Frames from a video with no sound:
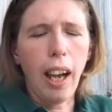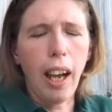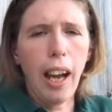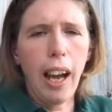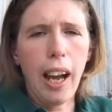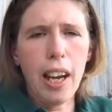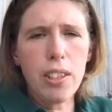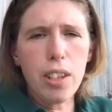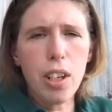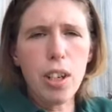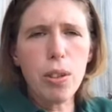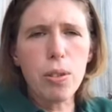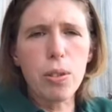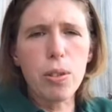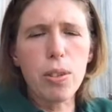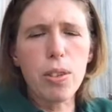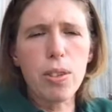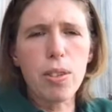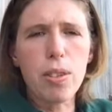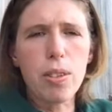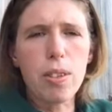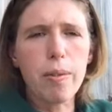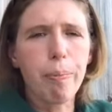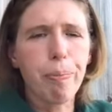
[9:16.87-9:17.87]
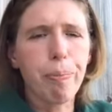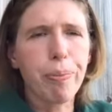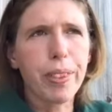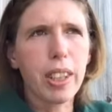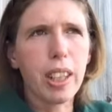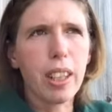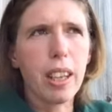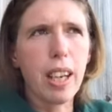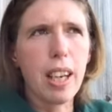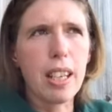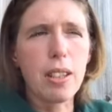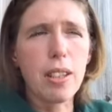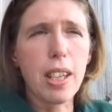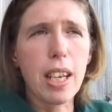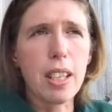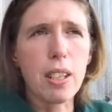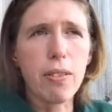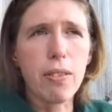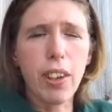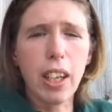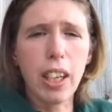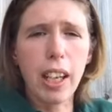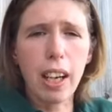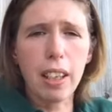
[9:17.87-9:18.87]
Adults, it's
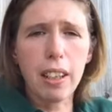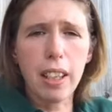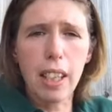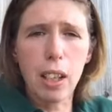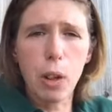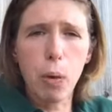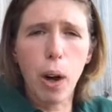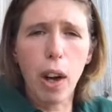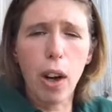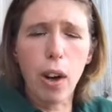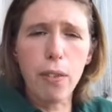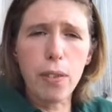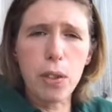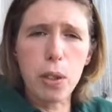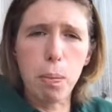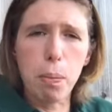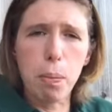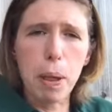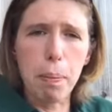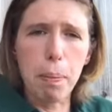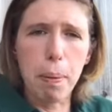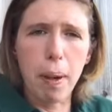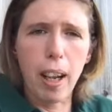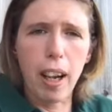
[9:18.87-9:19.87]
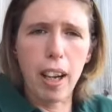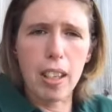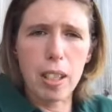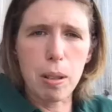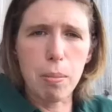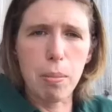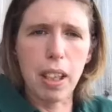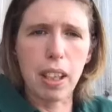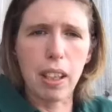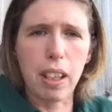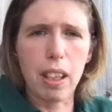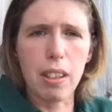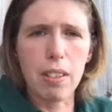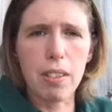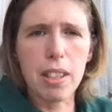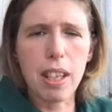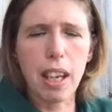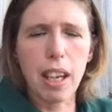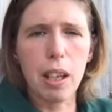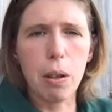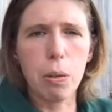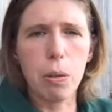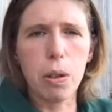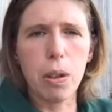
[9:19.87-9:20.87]
funny, I think quite often people ask me and kind of
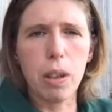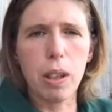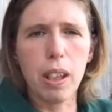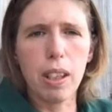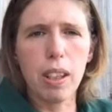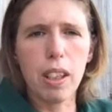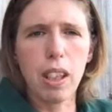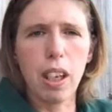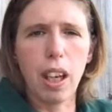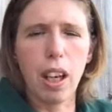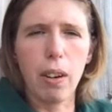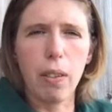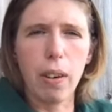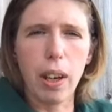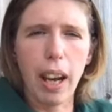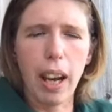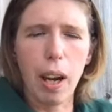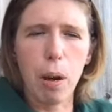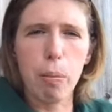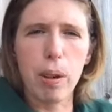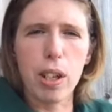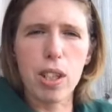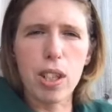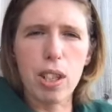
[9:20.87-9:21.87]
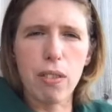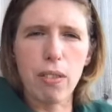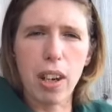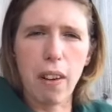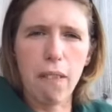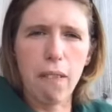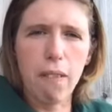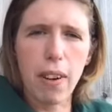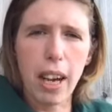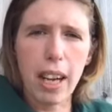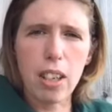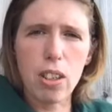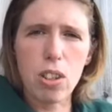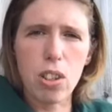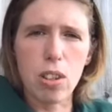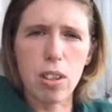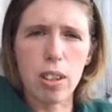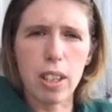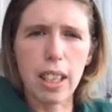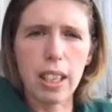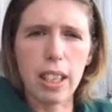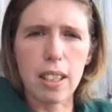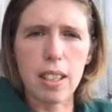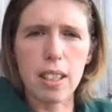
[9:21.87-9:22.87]
say, well, how much of an effect do you
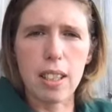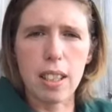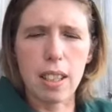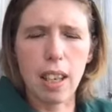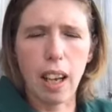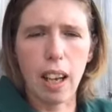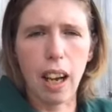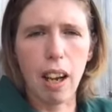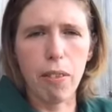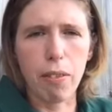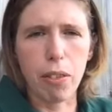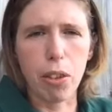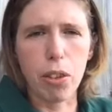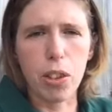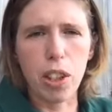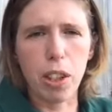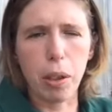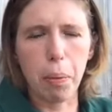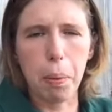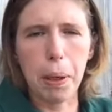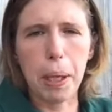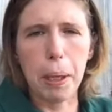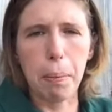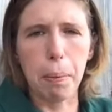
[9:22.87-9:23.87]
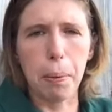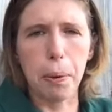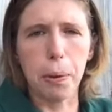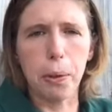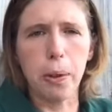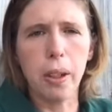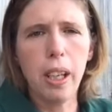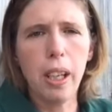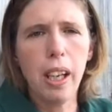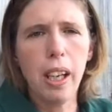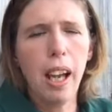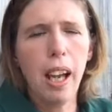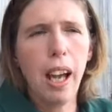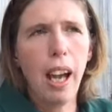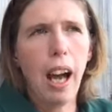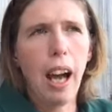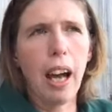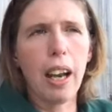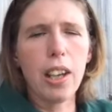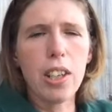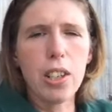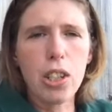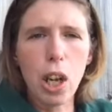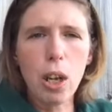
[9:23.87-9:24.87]
think this is going to have on young people?
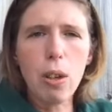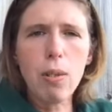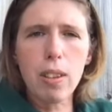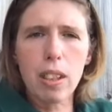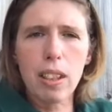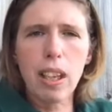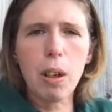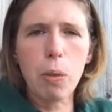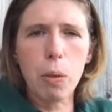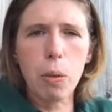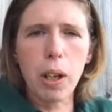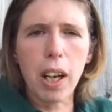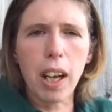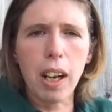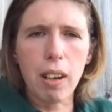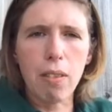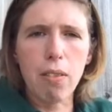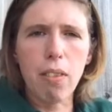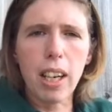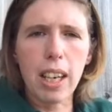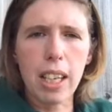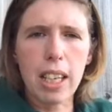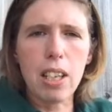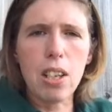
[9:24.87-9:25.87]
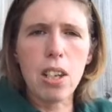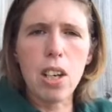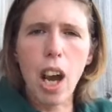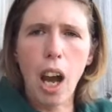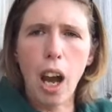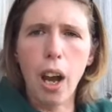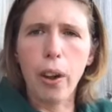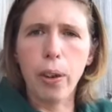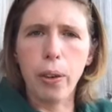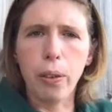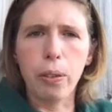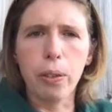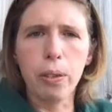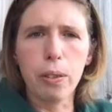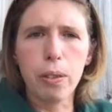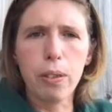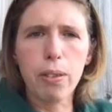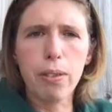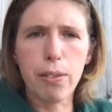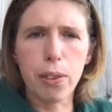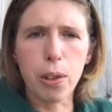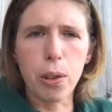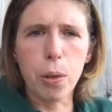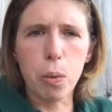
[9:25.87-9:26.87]
And I don't think we're going to really know
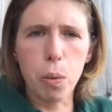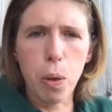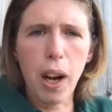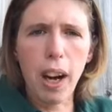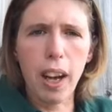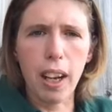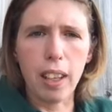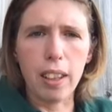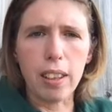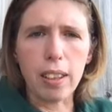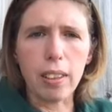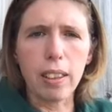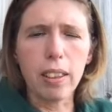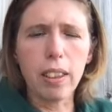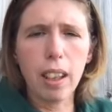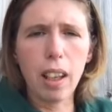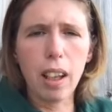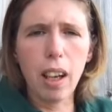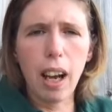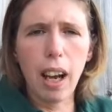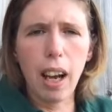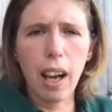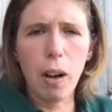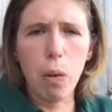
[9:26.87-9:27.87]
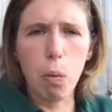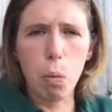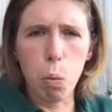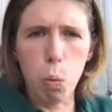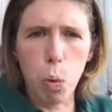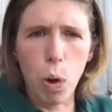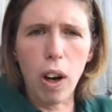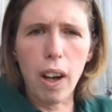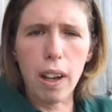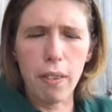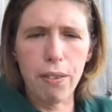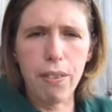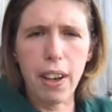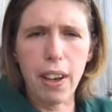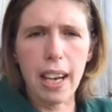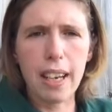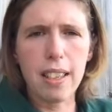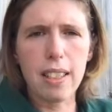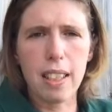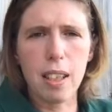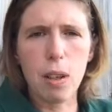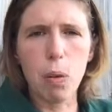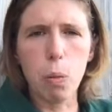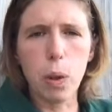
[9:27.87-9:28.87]
for a while what
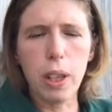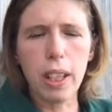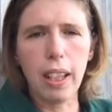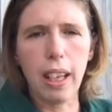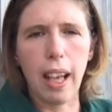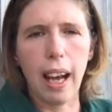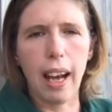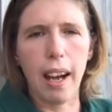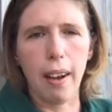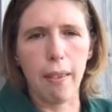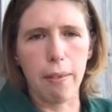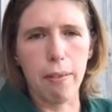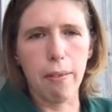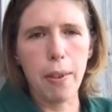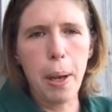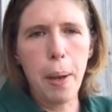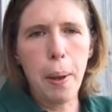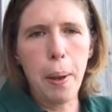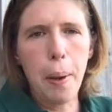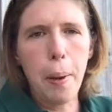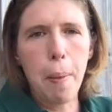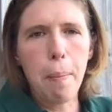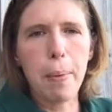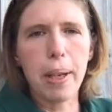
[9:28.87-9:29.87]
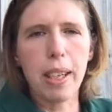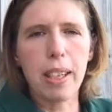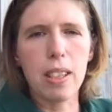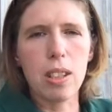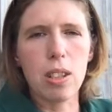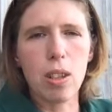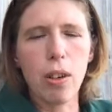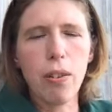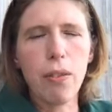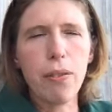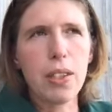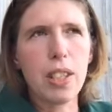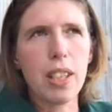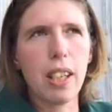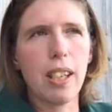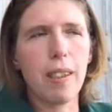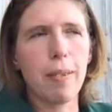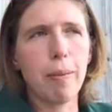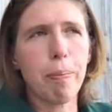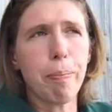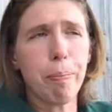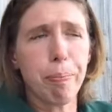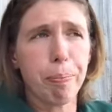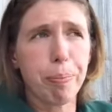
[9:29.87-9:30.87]
effect it will have, because
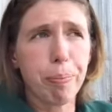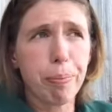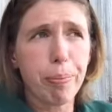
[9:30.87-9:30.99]
often